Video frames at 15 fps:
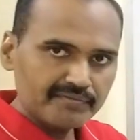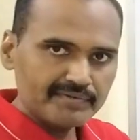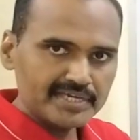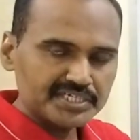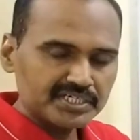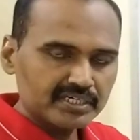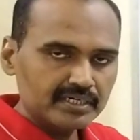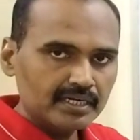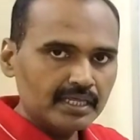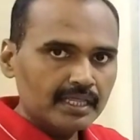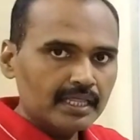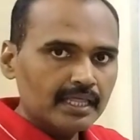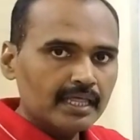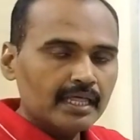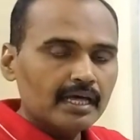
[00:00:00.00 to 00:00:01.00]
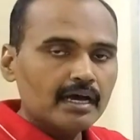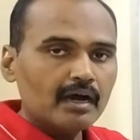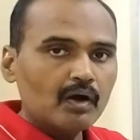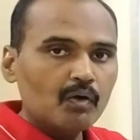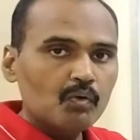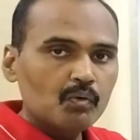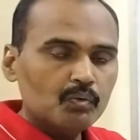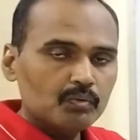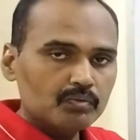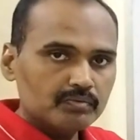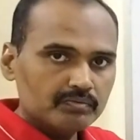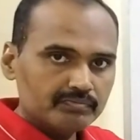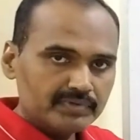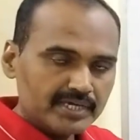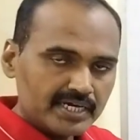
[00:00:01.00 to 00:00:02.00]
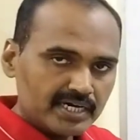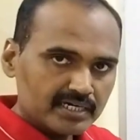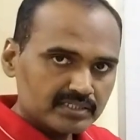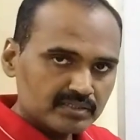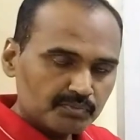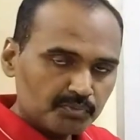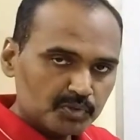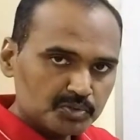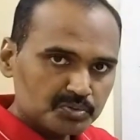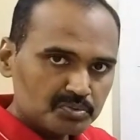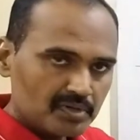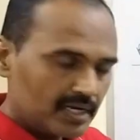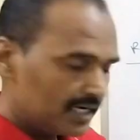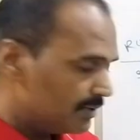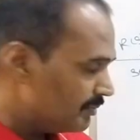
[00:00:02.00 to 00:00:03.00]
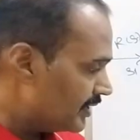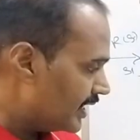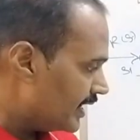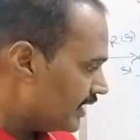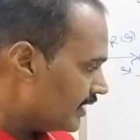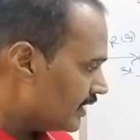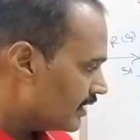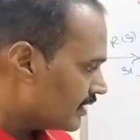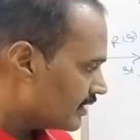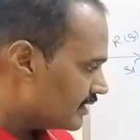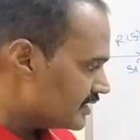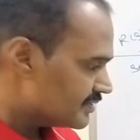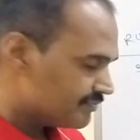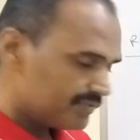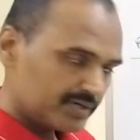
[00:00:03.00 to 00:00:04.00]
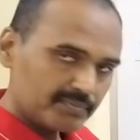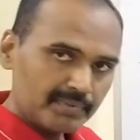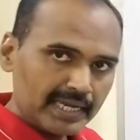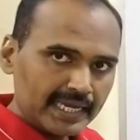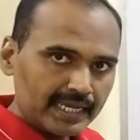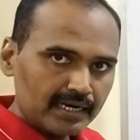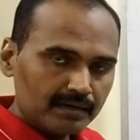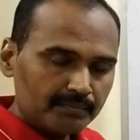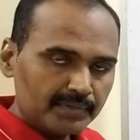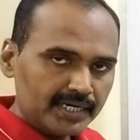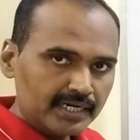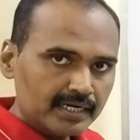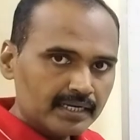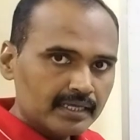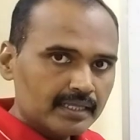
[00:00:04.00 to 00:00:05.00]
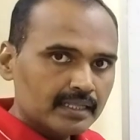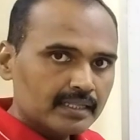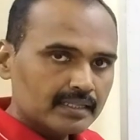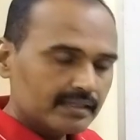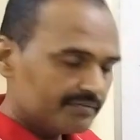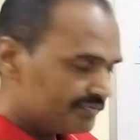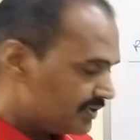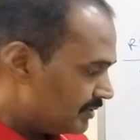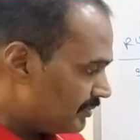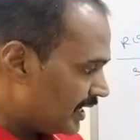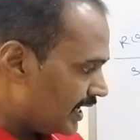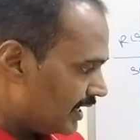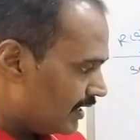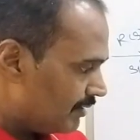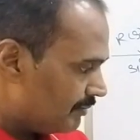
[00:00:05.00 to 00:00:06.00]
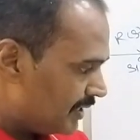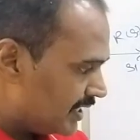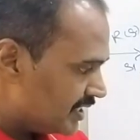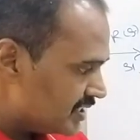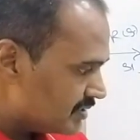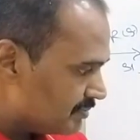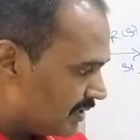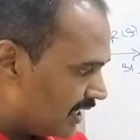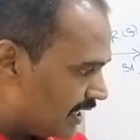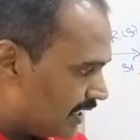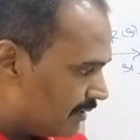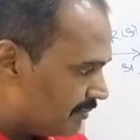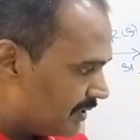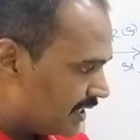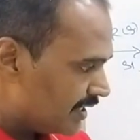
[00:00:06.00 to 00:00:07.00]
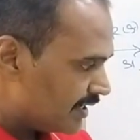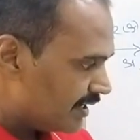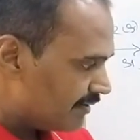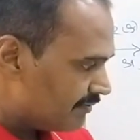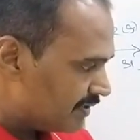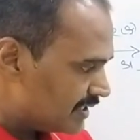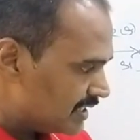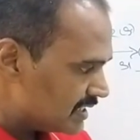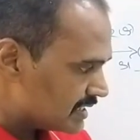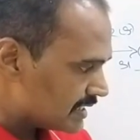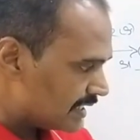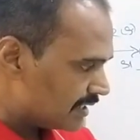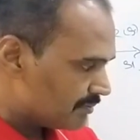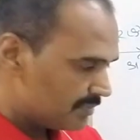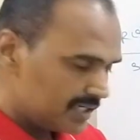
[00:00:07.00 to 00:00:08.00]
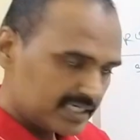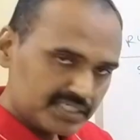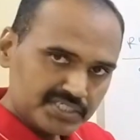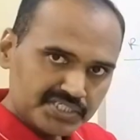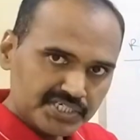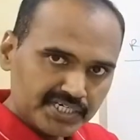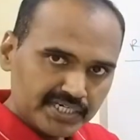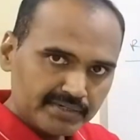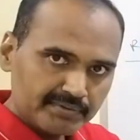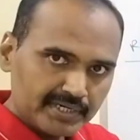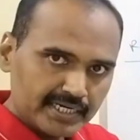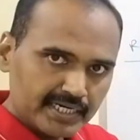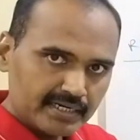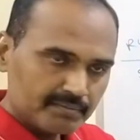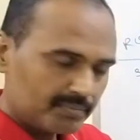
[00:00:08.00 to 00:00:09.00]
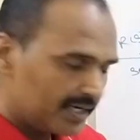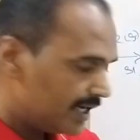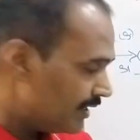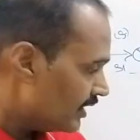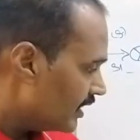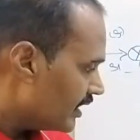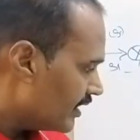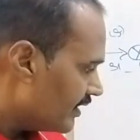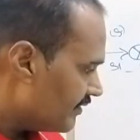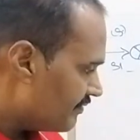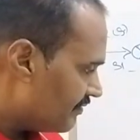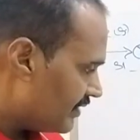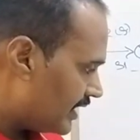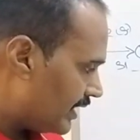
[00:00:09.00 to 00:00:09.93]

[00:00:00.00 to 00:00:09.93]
equation, how we are supposed to eliminate this feedback element, the feedback element is being eliminated with this statement G divided by, if